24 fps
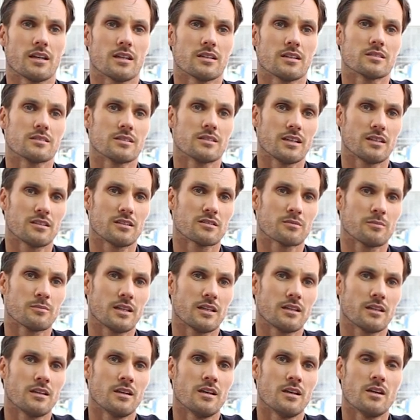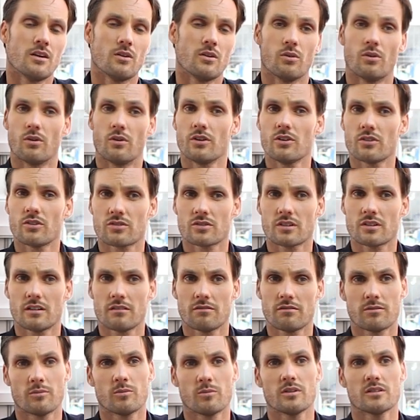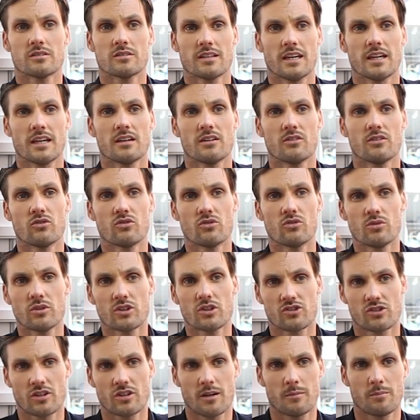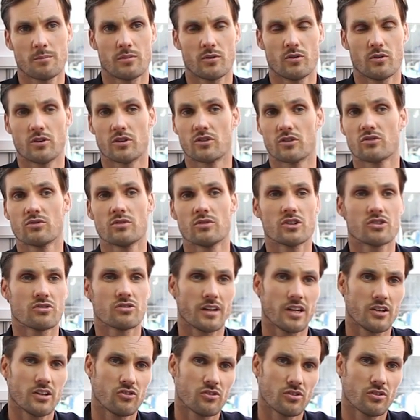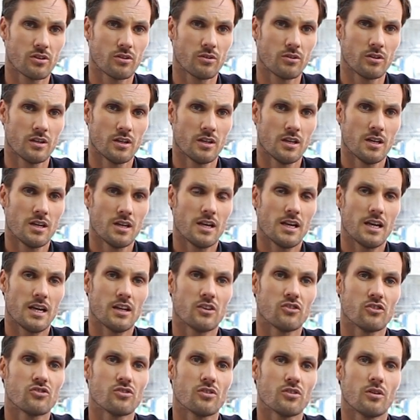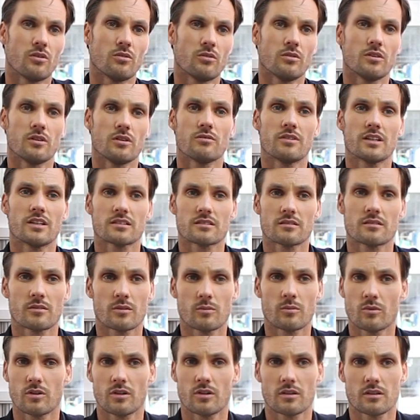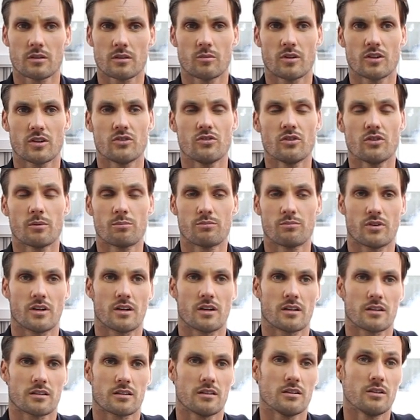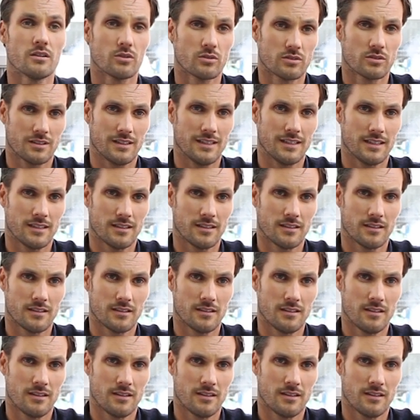that a salesman or yourself will take to a shop or to a trade show and show the rest of the world what your product looks like.